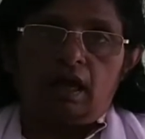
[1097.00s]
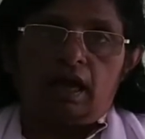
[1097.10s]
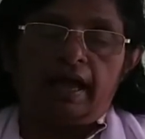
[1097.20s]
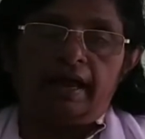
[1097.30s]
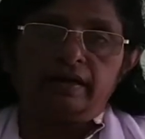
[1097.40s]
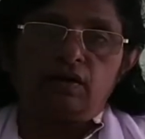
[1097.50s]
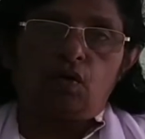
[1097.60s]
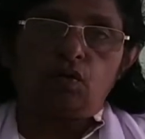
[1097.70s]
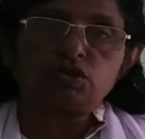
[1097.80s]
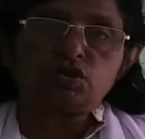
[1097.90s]
And
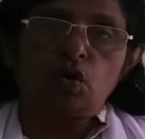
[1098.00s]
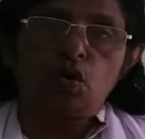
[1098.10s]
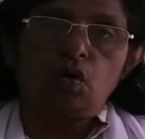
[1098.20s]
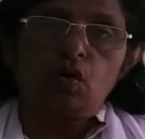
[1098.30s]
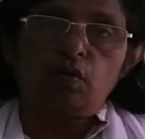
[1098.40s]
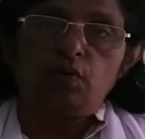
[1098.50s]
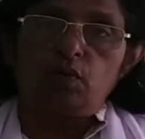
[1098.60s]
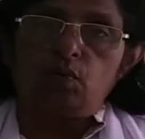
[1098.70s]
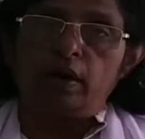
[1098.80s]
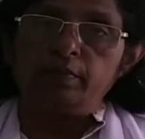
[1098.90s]
also
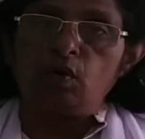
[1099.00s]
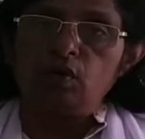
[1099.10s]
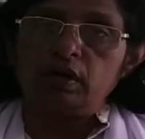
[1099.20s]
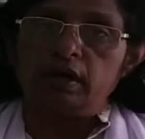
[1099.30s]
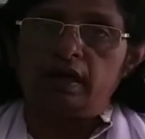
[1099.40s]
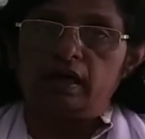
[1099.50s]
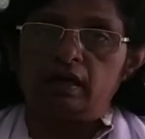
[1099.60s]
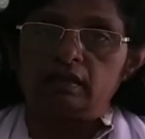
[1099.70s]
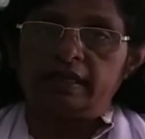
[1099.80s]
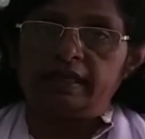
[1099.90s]
one more
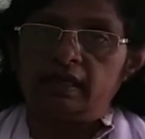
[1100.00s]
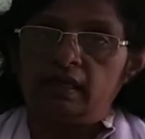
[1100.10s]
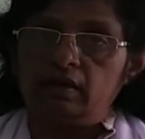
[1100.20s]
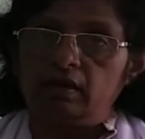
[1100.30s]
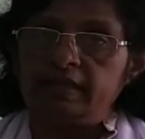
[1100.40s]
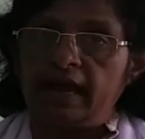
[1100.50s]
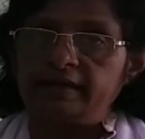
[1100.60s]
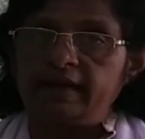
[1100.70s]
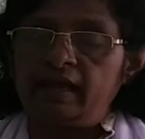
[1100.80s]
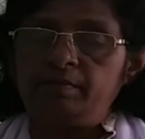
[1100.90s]
thing,
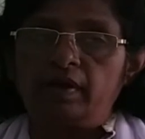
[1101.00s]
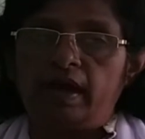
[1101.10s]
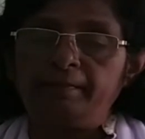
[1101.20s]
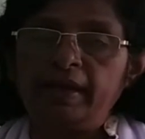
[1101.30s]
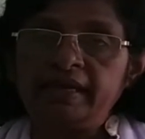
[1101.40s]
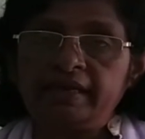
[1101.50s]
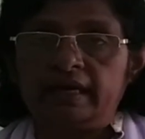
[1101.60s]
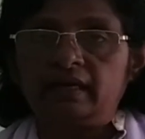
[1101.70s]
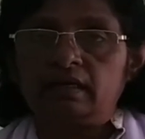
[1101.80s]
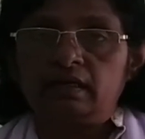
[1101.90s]
that time
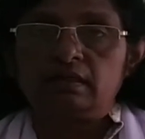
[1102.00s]
American